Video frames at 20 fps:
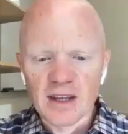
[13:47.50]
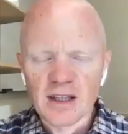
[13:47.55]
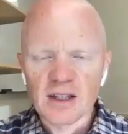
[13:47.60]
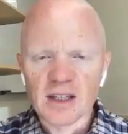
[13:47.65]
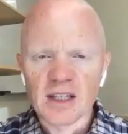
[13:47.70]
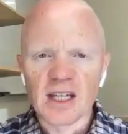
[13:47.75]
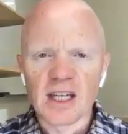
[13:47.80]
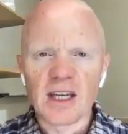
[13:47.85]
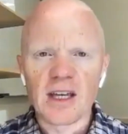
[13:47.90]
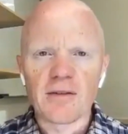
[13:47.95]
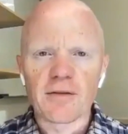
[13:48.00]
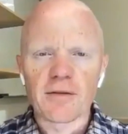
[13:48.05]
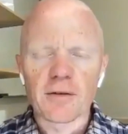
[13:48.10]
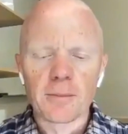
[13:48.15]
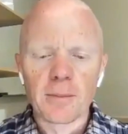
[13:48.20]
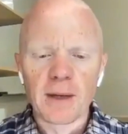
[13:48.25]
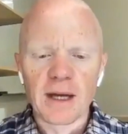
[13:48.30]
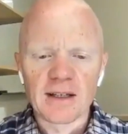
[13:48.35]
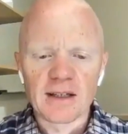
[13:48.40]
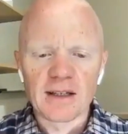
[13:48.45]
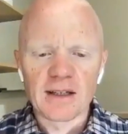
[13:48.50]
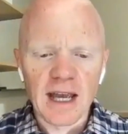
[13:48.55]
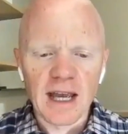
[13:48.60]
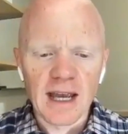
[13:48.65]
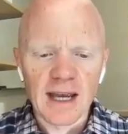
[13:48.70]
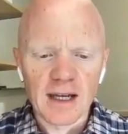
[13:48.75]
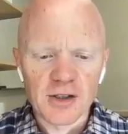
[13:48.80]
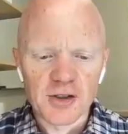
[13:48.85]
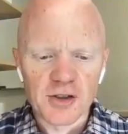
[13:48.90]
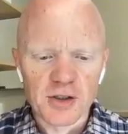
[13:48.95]
think the key for men to
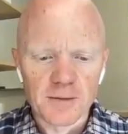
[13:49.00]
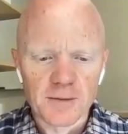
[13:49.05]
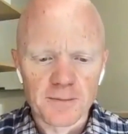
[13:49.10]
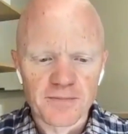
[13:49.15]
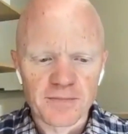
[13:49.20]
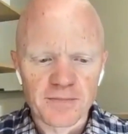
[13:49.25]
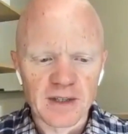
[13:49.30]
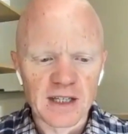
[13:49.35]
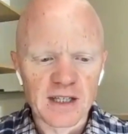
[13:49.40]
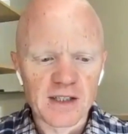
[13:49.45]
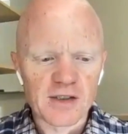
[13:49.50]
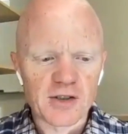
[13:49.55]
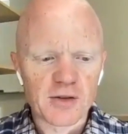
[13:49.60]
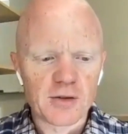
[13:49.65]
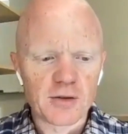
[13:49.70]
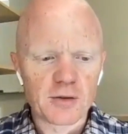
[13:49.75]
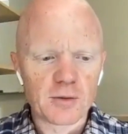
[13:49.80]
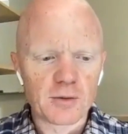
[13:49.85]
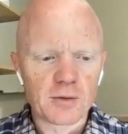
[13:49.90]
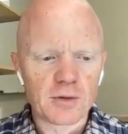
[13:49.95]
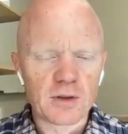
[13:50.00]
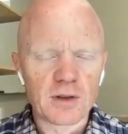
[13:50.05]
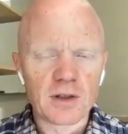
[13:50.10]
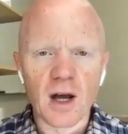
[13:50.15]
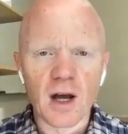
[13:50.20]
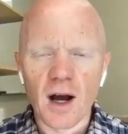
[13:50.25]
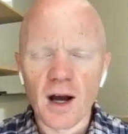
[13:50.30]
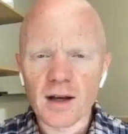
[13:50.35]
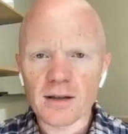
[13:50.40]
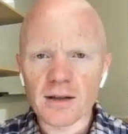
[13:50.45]
age is to
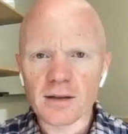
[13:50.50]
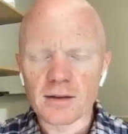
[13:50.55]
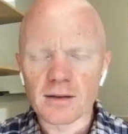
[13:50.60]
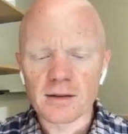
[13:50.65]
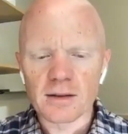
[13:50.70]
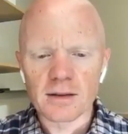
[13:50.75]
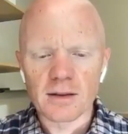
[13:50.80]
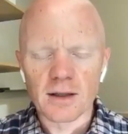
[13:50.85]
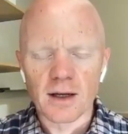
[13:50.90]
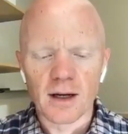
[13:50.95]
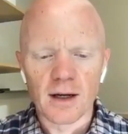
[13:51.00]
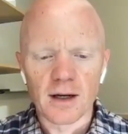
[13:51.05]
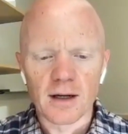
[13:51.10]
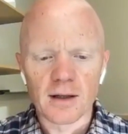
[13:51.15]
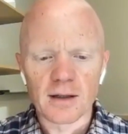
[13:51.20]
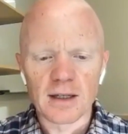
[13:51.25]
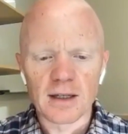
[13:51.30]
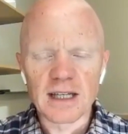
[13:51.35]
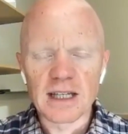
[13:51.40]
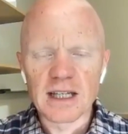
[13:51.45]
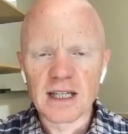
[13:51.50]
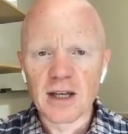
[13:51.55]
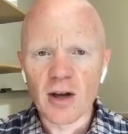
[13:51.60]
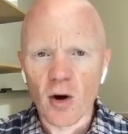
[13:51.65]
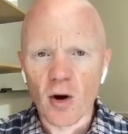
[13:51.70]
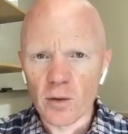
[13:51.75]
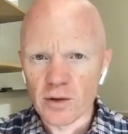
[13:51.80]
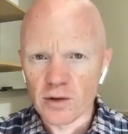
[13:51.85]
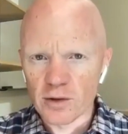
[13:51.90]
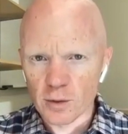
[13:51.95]
not
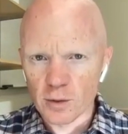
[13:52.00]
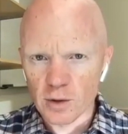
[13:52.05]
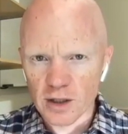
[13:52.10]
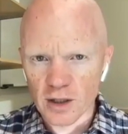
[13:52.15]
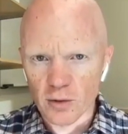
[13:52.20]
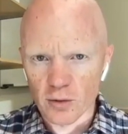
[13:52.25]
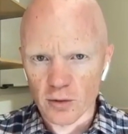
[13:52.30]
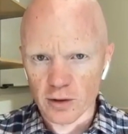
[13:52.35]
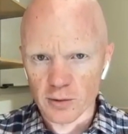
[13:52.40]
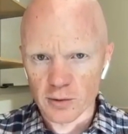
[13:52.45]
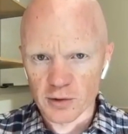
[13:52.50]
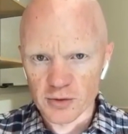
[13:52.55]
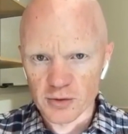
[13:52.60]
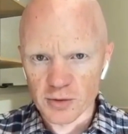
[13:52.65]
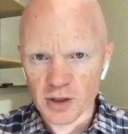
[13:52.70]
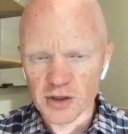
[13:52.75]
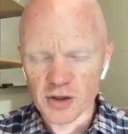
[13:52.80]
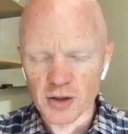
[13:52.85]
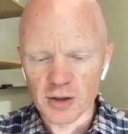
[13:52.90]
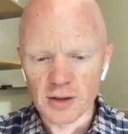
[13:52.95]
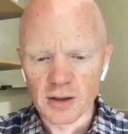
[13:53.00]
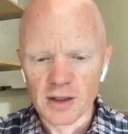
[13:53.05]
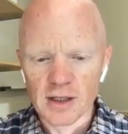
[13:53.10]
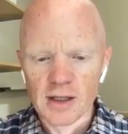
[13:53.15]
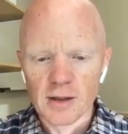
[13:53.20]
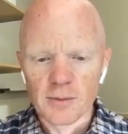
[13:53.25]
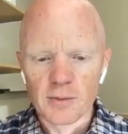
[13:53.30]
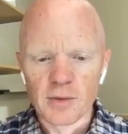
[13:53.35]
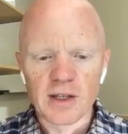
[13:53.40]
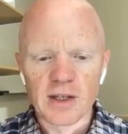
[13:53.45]
go into a caloric restriction,
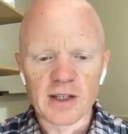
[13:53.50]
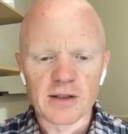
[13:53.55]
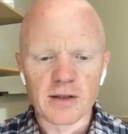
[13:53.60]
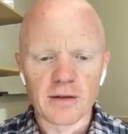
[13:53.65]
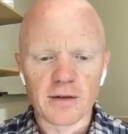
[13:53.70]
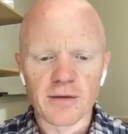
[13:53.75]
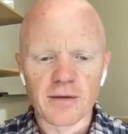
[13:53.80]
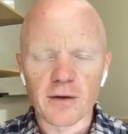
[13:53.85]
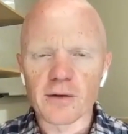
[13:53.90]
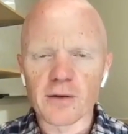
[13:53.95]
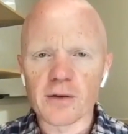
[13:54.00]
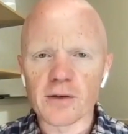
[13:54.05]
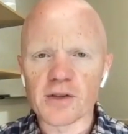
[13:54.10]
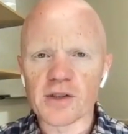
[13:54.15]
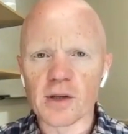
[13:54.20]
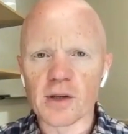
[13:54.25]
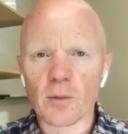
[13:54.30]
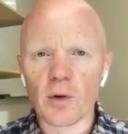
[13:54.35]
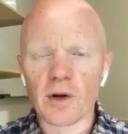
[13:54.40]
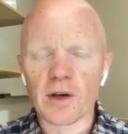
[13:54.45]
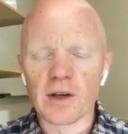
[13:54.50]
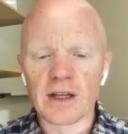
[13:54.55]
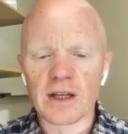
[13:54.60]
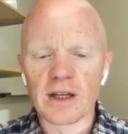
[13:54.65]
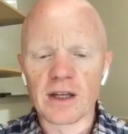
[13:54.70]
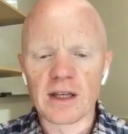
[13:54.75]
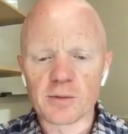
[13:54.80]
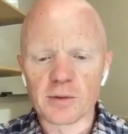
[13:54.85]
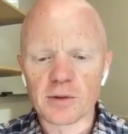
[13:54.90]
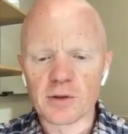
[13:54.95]
because the further someone
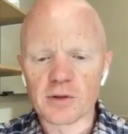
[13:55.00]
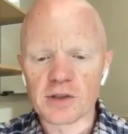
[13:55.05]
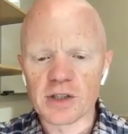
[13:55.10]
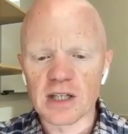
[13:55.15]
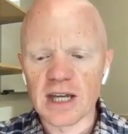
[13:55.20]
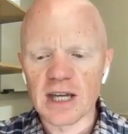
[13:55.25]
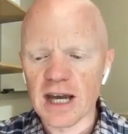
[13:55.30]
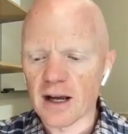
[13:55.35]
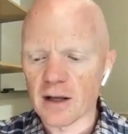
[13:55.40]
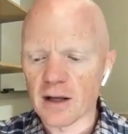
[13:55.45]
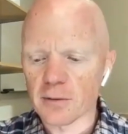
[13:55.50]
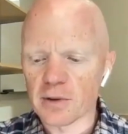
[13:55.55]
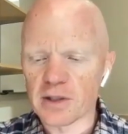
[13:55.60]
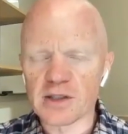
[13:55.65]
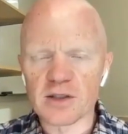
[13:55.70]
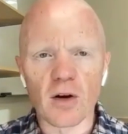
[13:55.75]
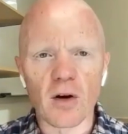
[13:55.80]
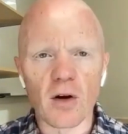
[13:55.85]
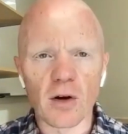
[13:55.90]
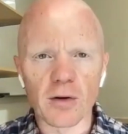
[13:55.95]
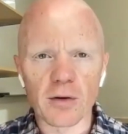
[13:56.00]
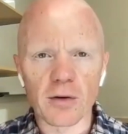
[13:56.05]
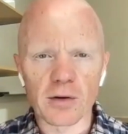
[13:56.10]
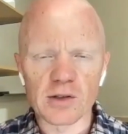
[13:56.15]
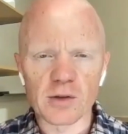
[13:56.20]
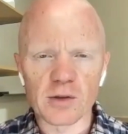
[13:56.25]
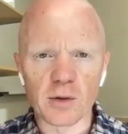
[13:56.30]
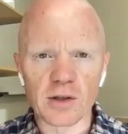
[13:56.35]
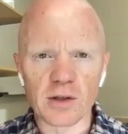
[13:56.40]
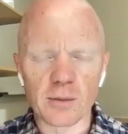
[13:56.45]
is reducing calories, the harder
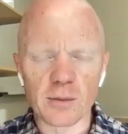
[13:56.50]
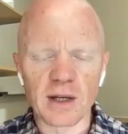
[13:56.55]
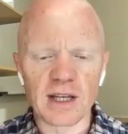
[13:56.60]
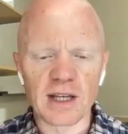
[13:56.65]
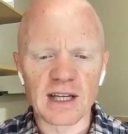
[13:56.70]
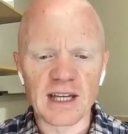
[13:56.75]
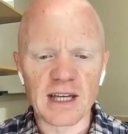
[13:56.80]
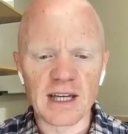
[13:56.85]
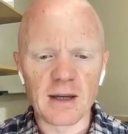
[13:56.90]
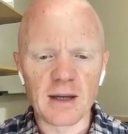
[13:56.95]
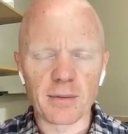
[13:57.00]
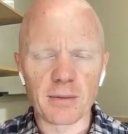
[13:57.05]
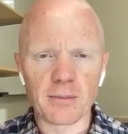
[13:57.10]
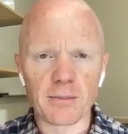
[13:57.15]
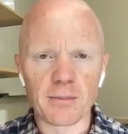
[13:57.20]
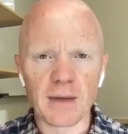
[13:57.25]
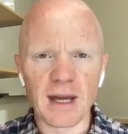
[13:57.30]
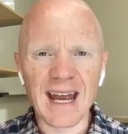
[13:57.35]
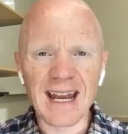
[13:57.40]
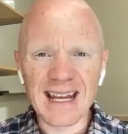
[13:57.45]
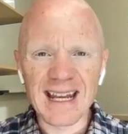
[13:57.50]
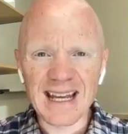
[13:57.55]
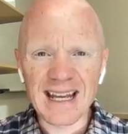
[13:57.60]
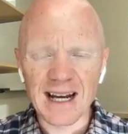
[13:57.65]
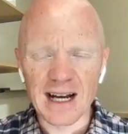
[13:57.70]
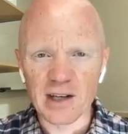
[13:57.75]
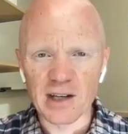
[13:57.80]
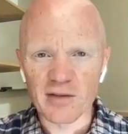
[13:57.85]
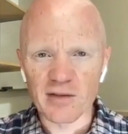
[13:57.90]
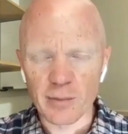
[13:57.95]
it's going to be to keep any
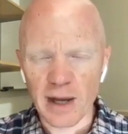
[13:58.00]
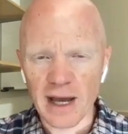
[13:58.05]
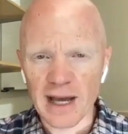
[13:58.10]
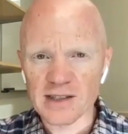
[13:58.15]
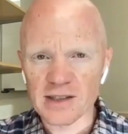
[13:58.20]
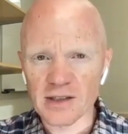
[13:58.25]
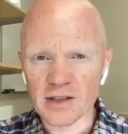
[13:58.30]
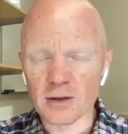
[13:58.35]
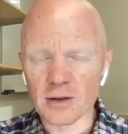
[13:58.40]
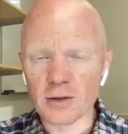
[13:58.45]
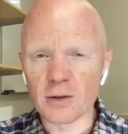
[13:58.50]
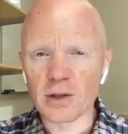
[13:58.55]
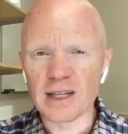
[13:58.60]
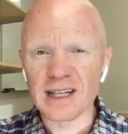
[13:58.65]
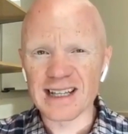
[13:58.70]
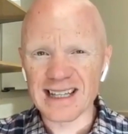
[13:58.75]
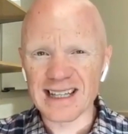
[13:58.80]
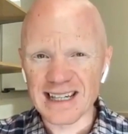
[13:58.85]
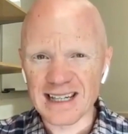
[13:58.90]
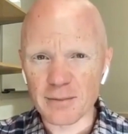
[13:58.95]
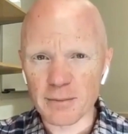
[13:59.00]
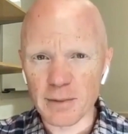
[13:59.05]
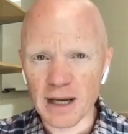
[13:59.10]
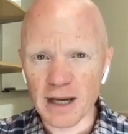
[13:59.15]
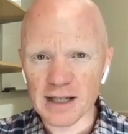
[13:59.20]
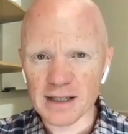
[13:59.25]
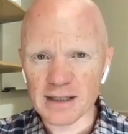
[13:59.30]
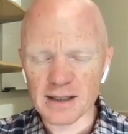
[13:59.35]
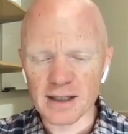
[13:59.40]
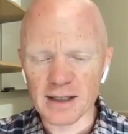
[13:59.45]
kind of mass, including lean
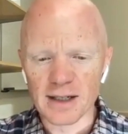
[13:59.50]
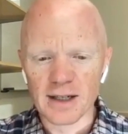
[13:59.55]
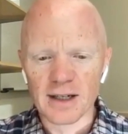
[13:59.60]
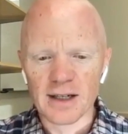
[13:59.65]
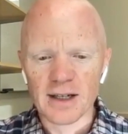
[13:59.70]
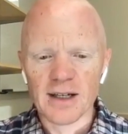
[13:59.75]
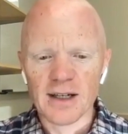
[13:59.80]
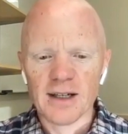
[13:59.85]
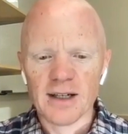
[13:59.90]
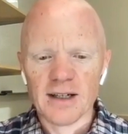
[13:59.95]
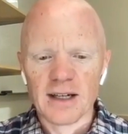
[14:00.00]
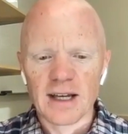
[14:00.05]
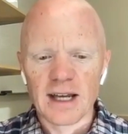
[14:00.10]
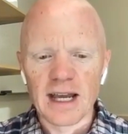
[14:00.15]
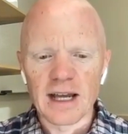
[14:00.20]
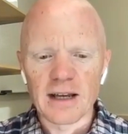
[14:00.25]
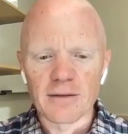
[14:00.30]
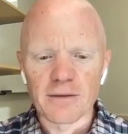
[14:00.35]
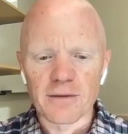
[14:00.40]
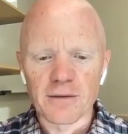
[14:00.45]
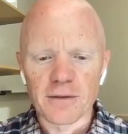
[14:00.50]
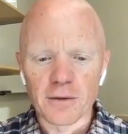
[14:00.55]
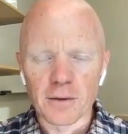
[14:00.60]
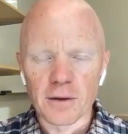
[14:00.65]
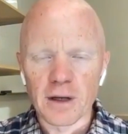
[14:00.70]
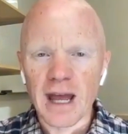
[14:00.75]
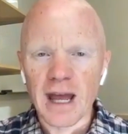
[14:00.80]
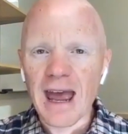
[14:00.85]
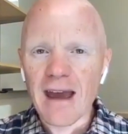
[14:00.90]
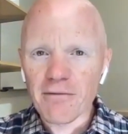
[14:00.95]
mass. And
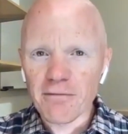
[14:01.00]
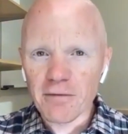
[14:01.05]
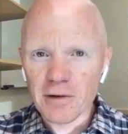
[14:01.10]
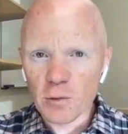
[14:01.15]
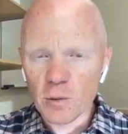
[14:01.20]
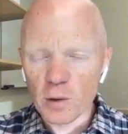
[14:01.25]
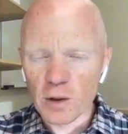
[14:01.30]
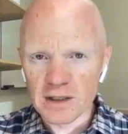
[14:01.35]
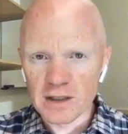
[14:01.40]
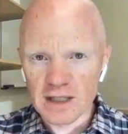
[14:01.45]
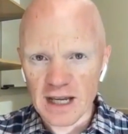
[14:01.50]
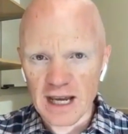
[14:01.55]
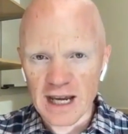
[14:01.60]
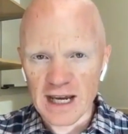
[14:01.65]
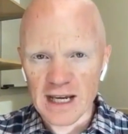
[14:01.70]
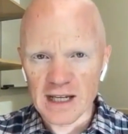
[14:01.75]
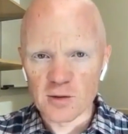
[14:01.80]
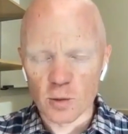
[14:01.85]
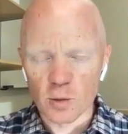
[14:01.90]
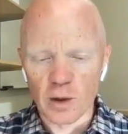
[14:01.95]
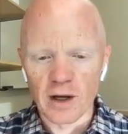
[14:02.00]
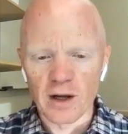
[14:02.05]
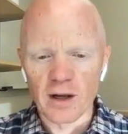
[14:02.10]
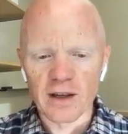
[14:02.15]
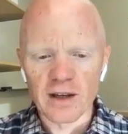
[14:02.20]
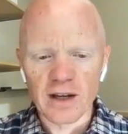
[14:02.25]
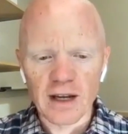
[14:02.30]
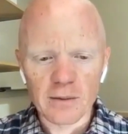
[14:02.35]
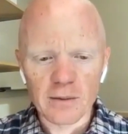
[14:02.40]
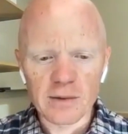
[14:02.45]
for everyone to age well,
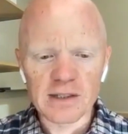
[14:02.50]
and I